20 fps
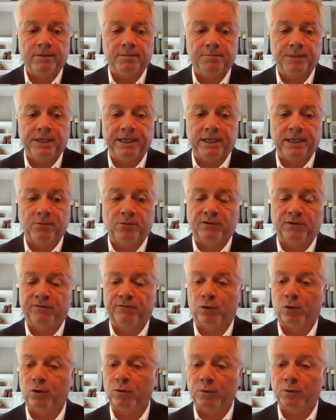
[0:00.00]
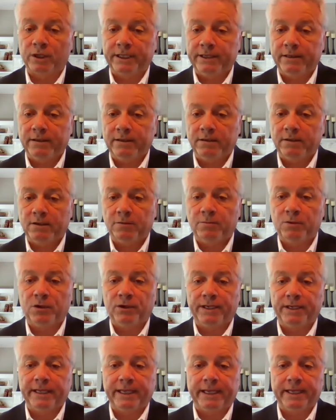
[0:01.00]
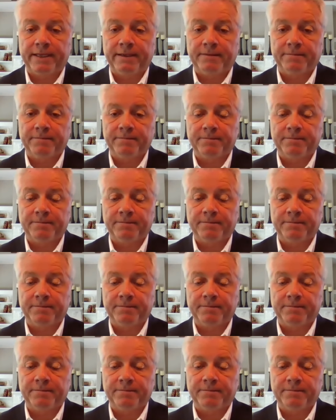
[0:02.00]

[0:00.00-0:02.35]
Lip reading: being able to verbally communicate.